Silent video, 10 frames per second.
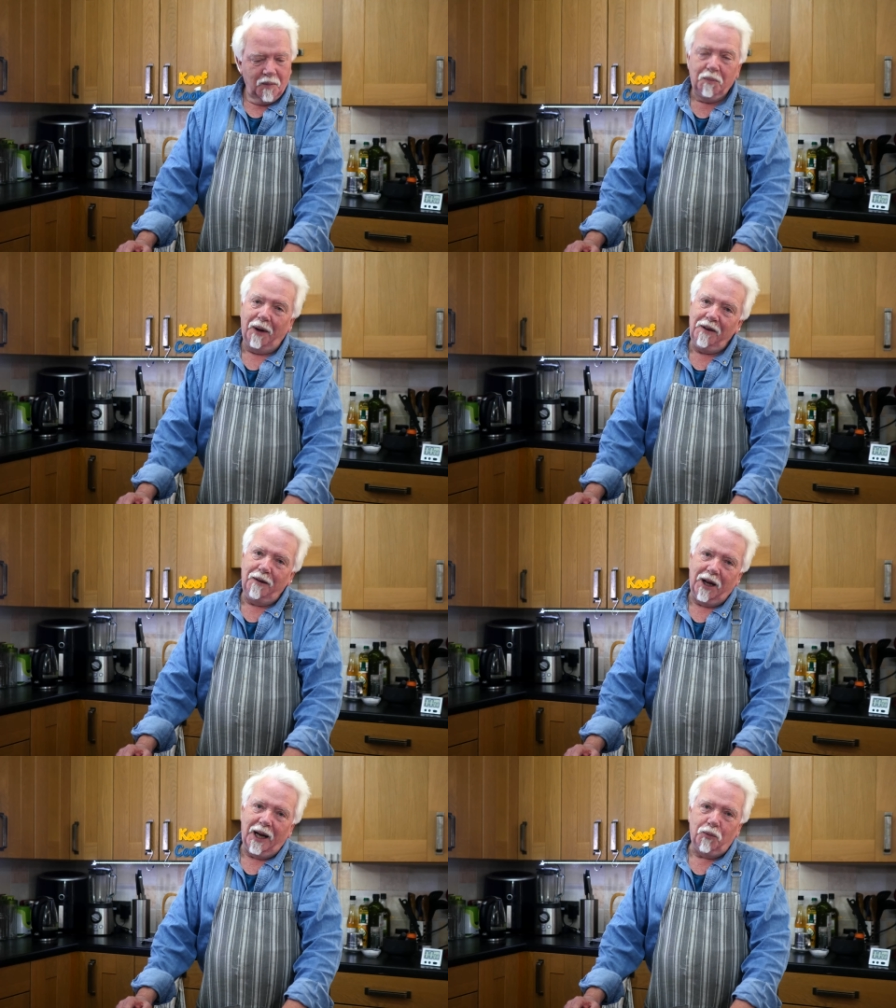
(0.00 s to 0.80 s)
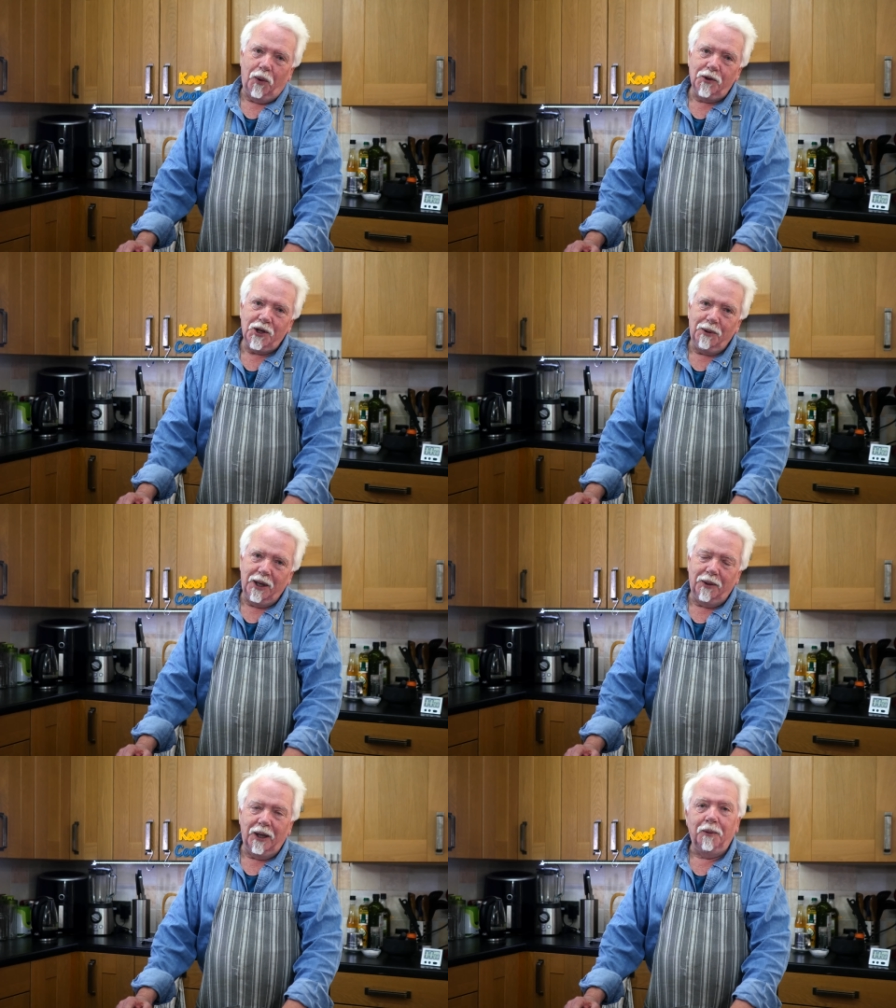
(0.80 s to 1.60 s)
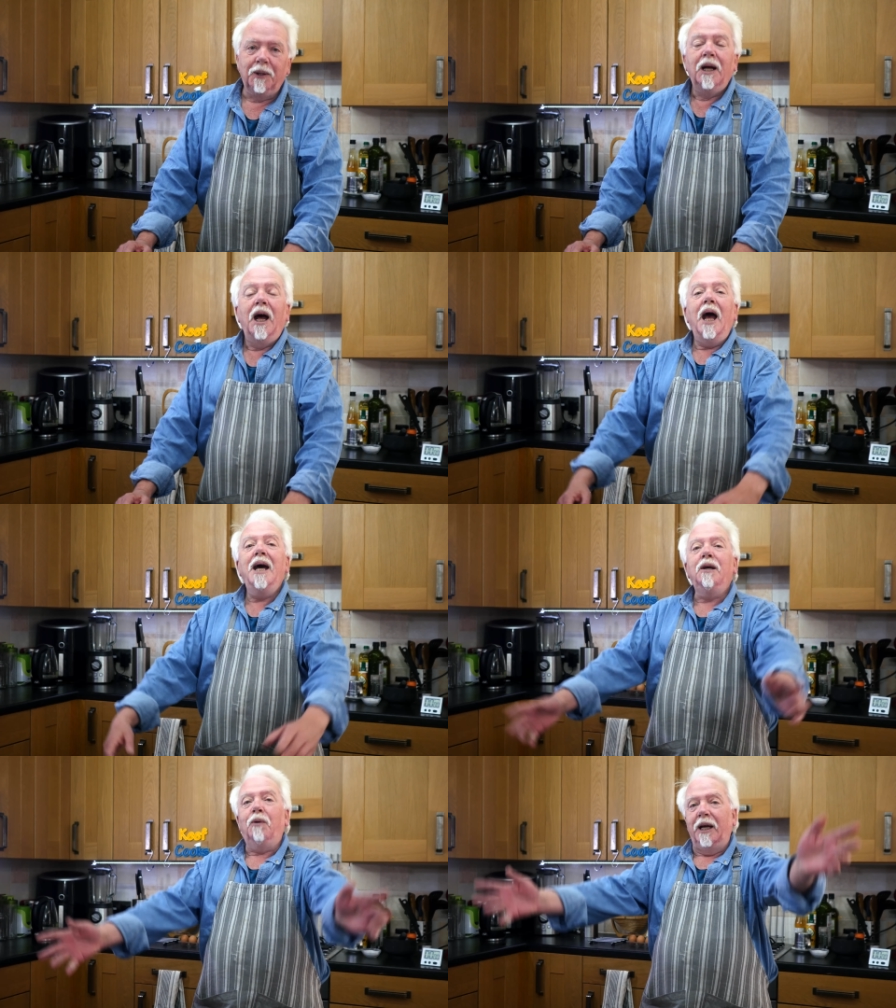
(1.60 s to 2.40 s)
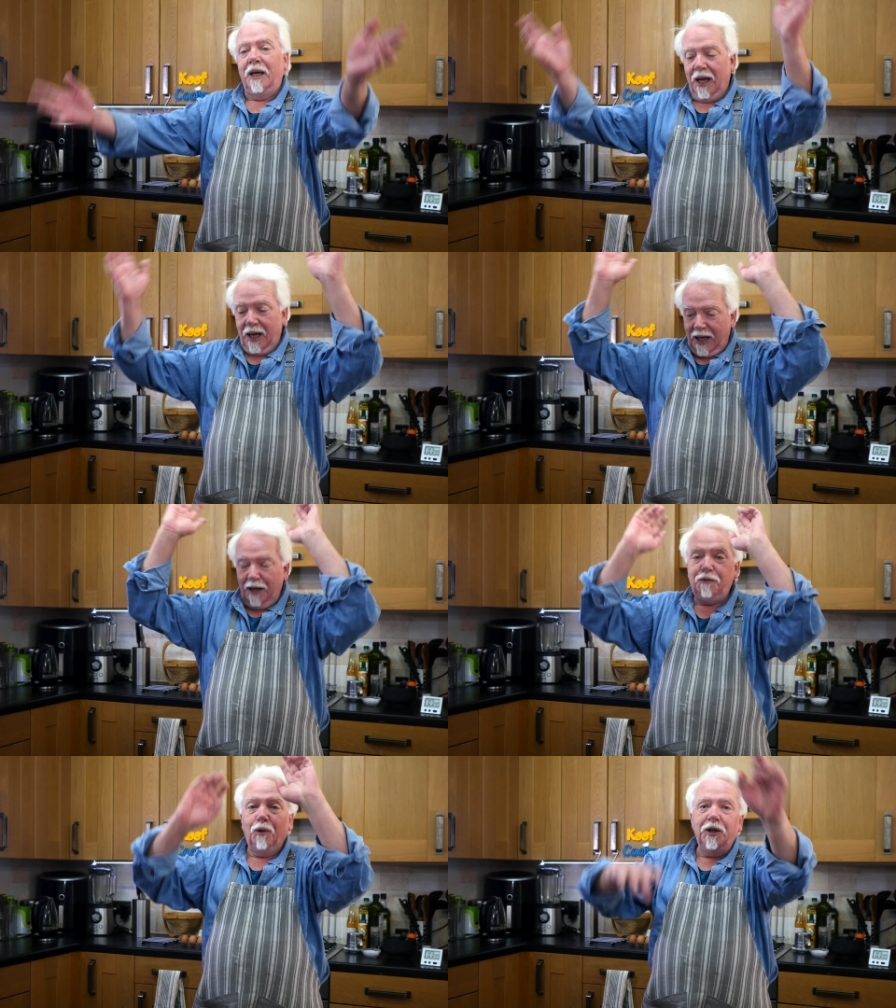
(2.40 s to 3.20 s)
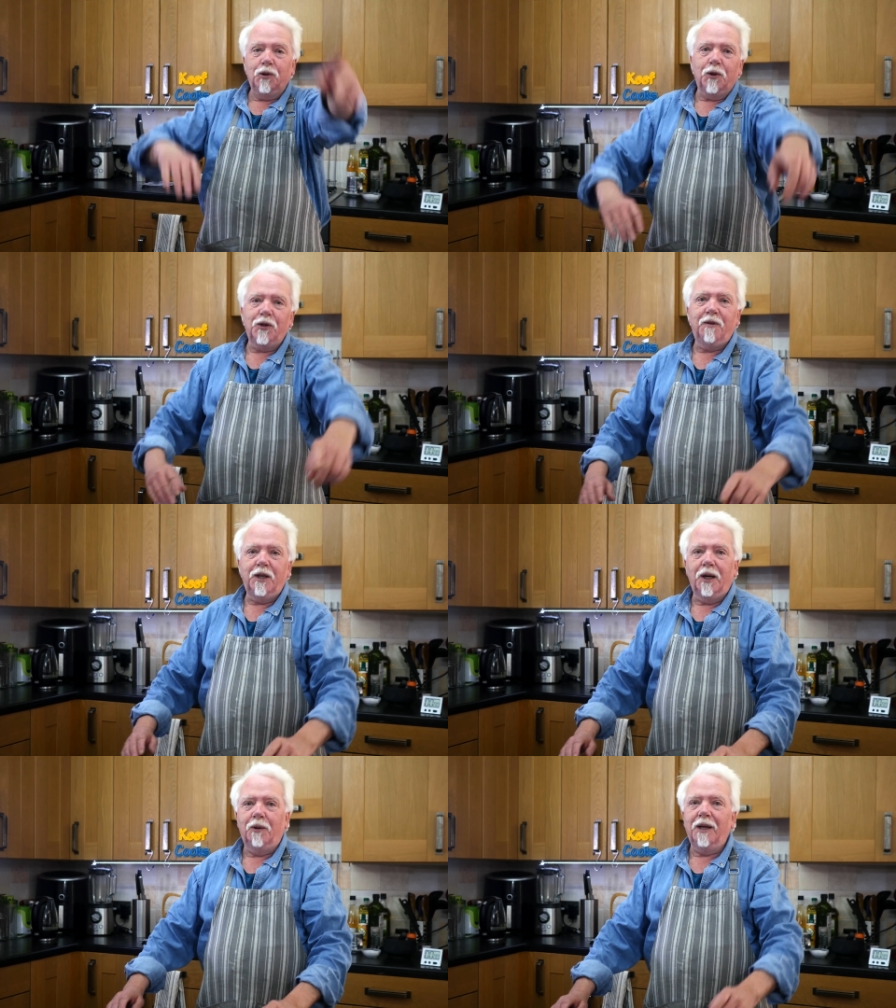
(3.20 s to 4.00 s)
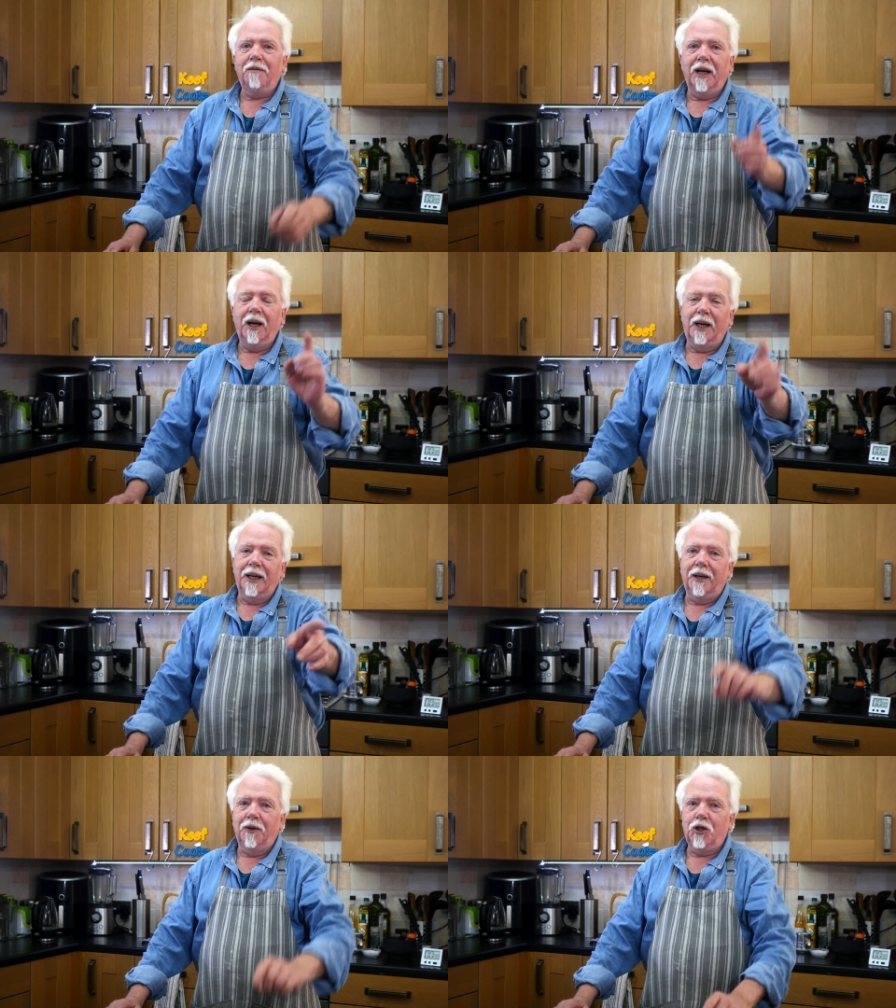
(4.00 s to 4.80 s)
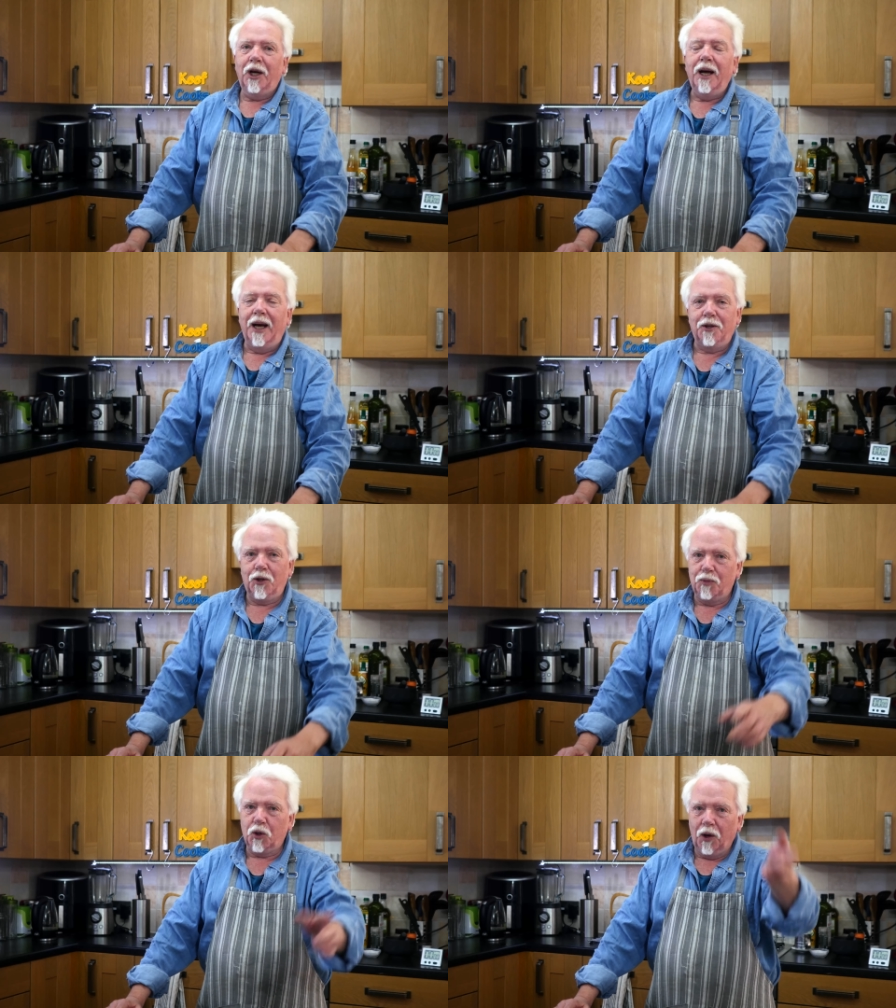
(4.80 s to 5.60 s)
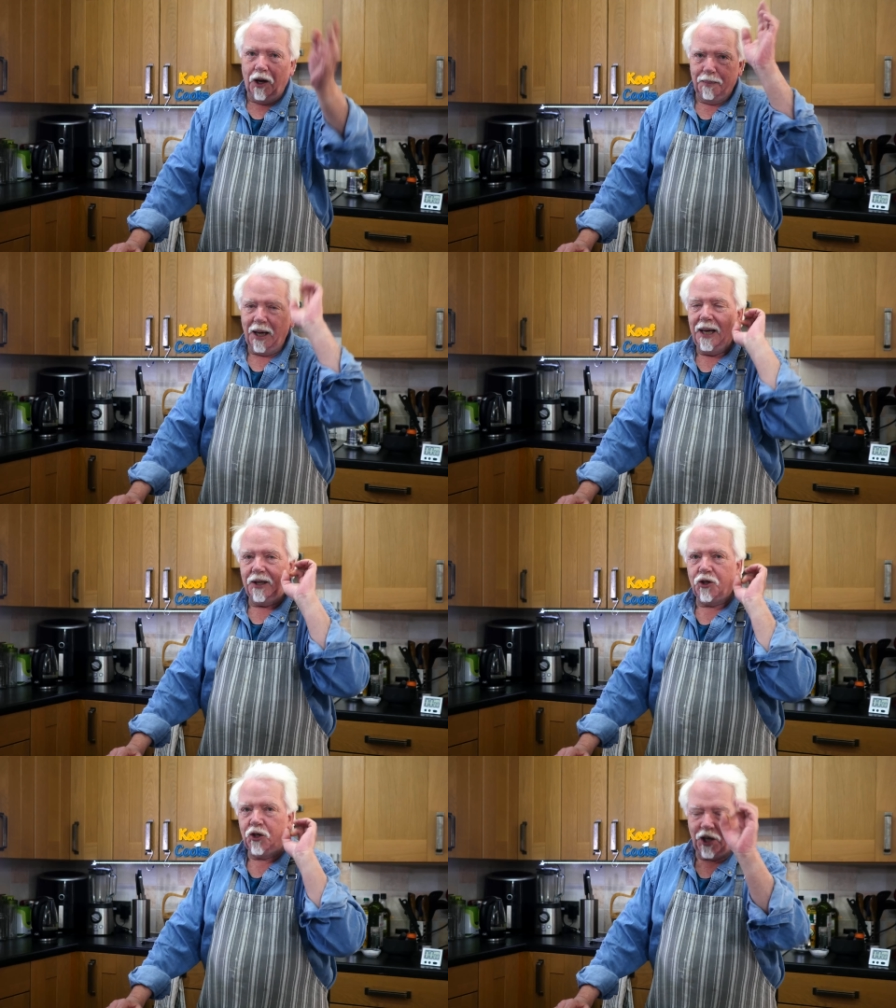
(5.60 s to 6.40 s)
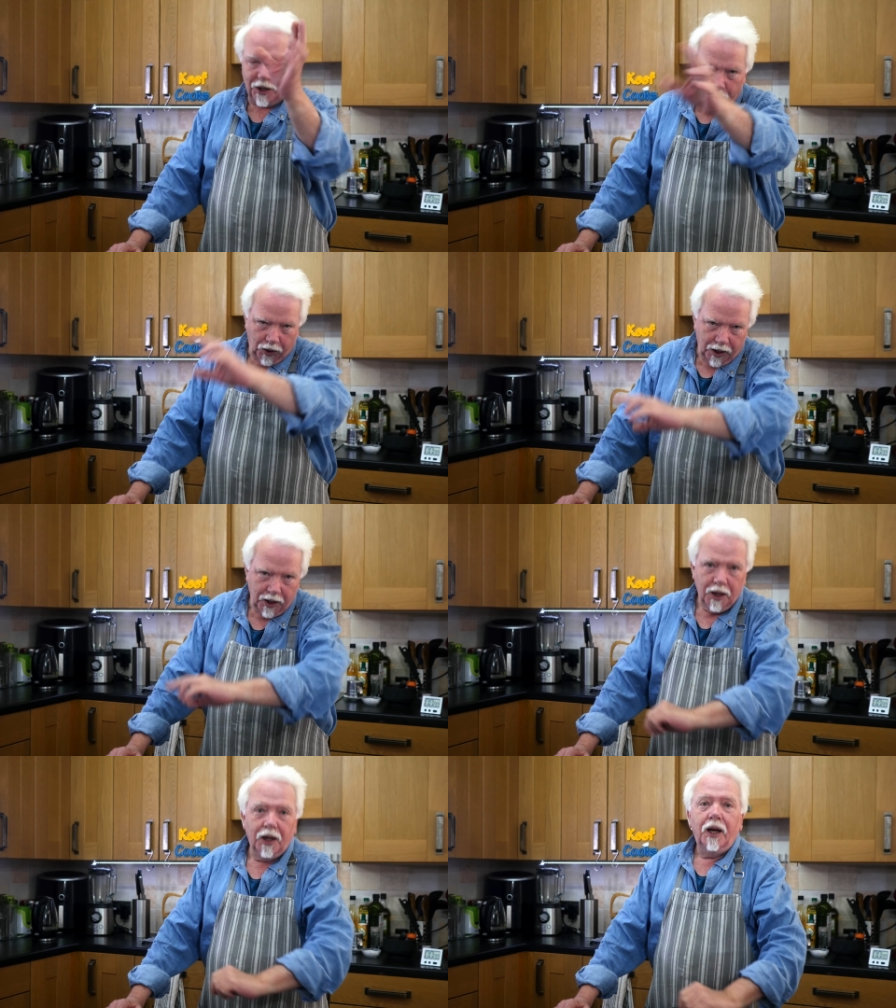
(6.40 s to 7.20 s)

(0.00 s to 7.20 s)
But I've never had one, so I don't know. Anyway, if you enjoy this video, give it a like, share, subscribe, etc.